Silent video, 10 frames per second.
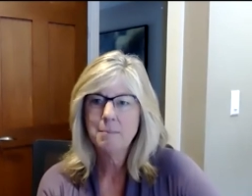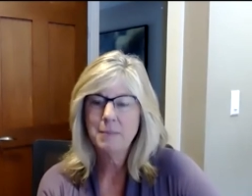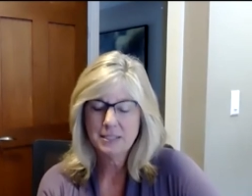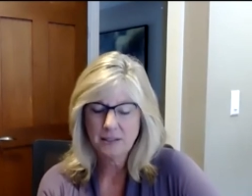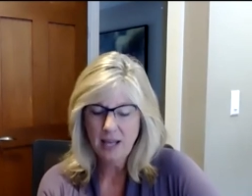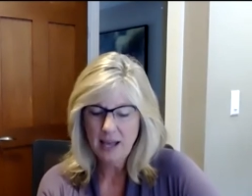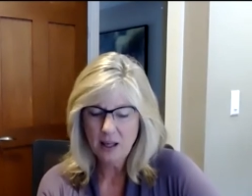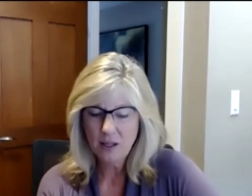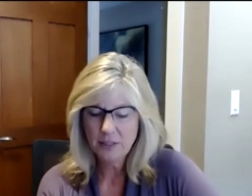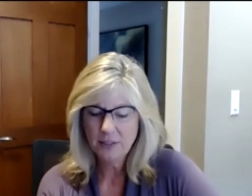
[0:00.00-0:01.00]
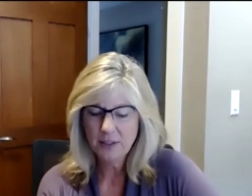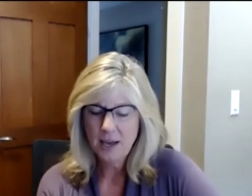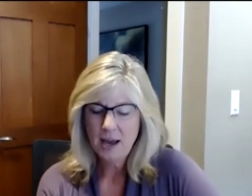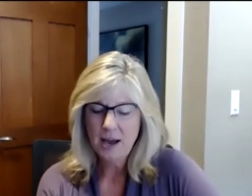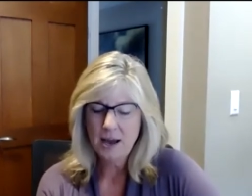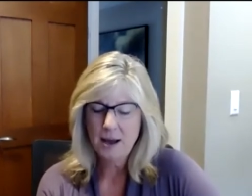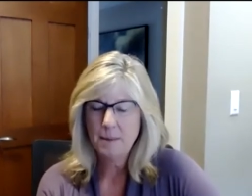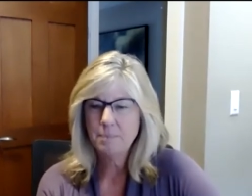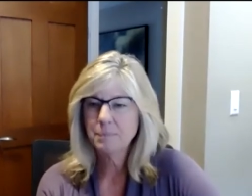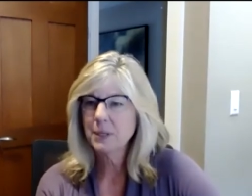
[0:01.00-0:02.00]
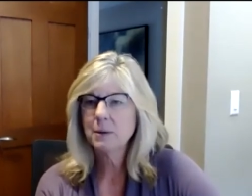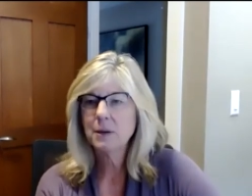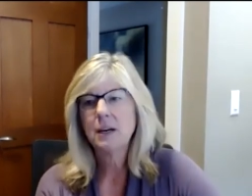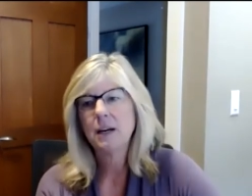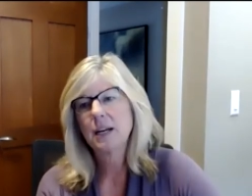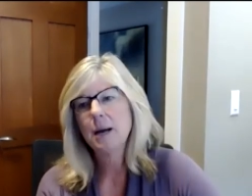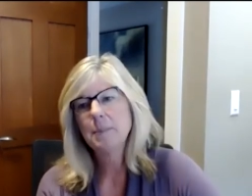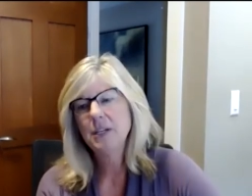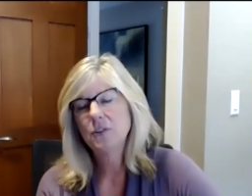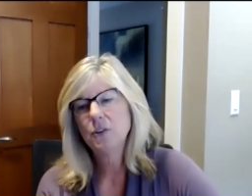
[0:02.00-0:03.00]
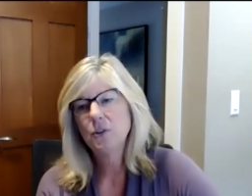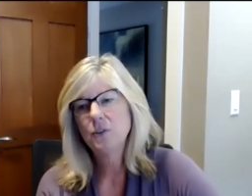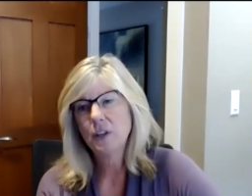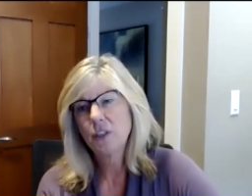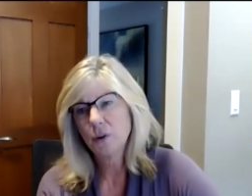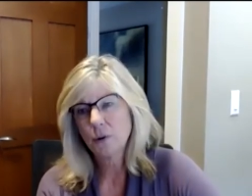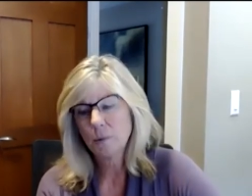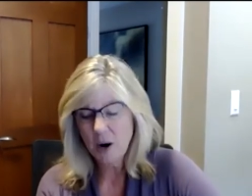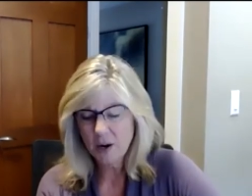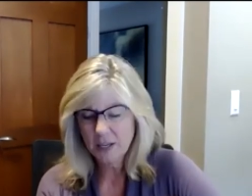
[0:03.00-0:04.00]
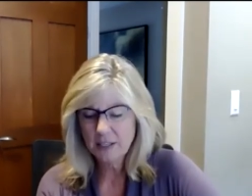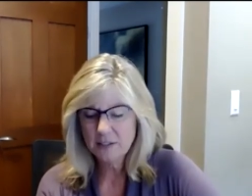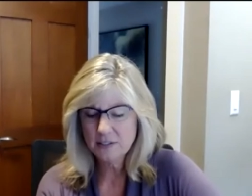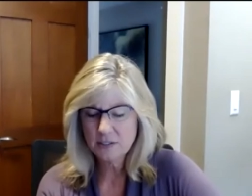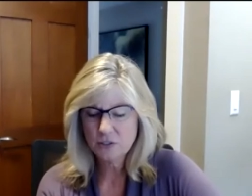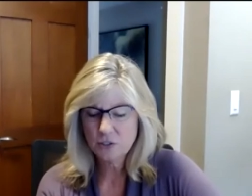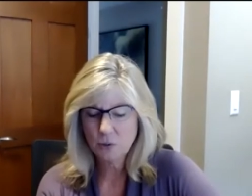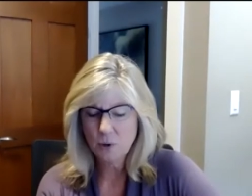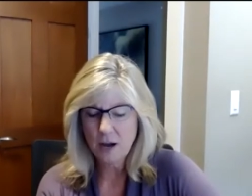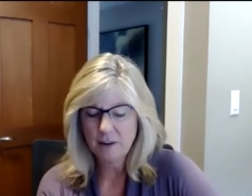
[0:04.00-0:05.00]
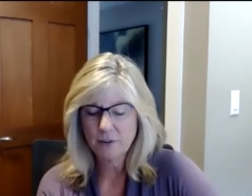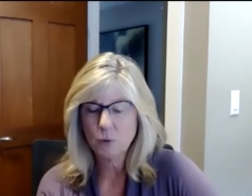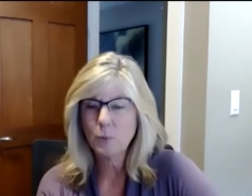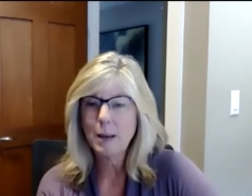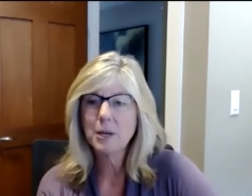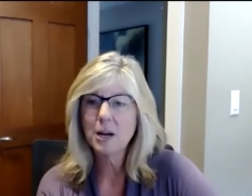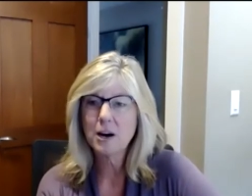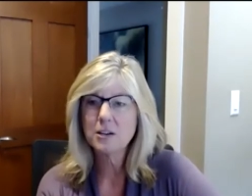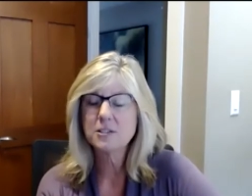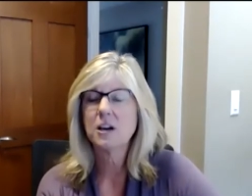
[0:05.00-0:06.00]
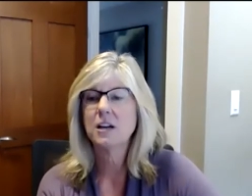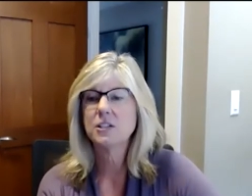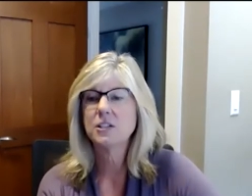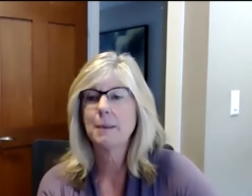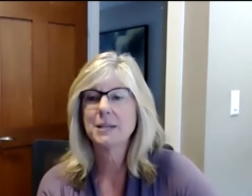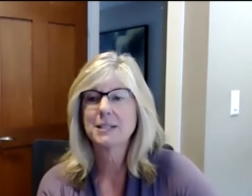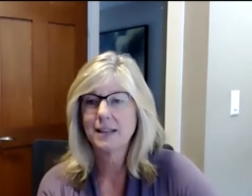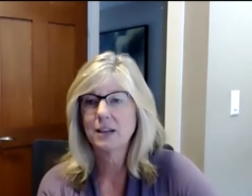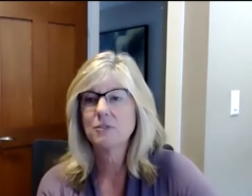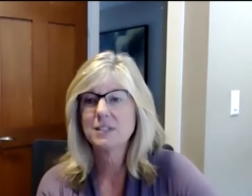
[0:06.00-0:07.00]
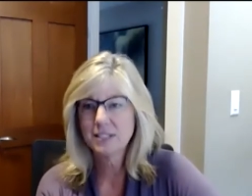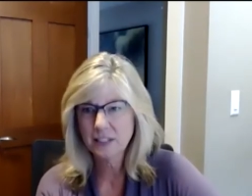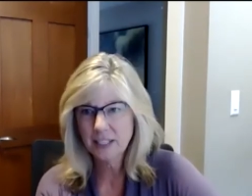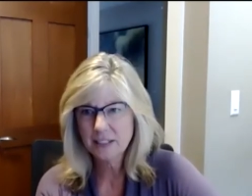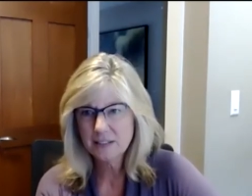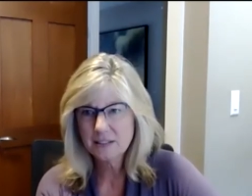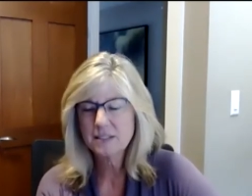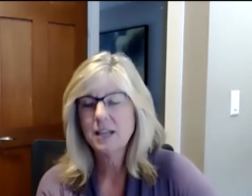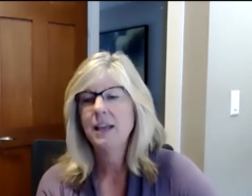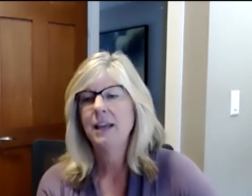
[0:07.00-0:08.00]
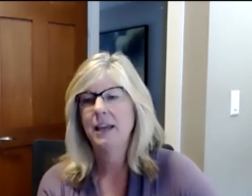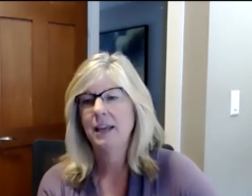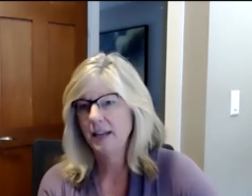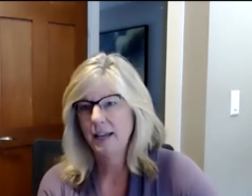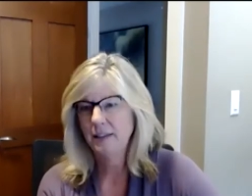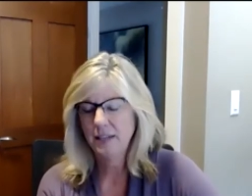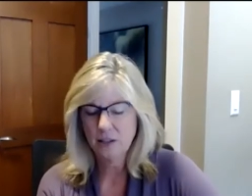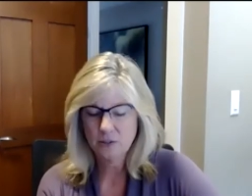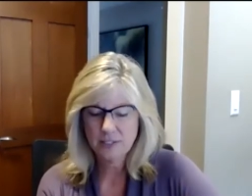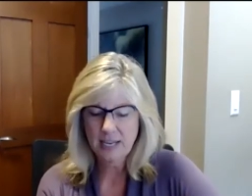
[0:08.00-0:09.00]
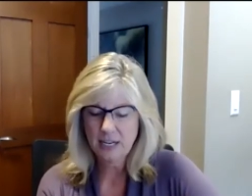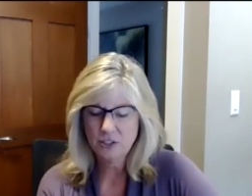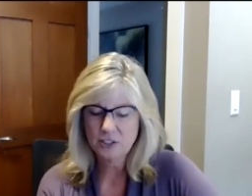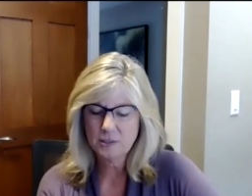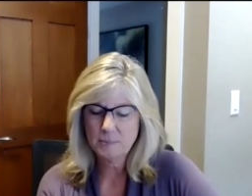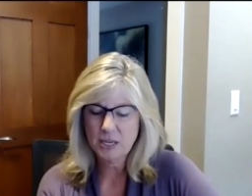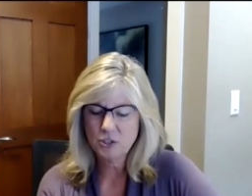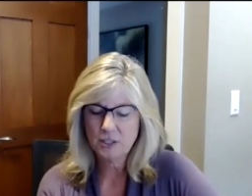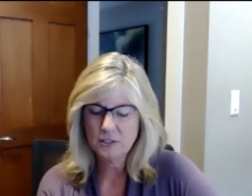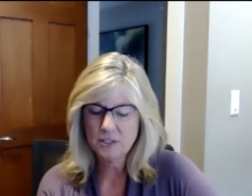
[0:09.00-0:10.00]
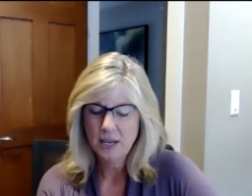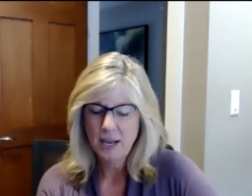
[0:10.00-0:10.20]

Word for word: mental health, um, uh, companies are using third parties to offer webinars on topics like resilience and, and the others that I just mentioned.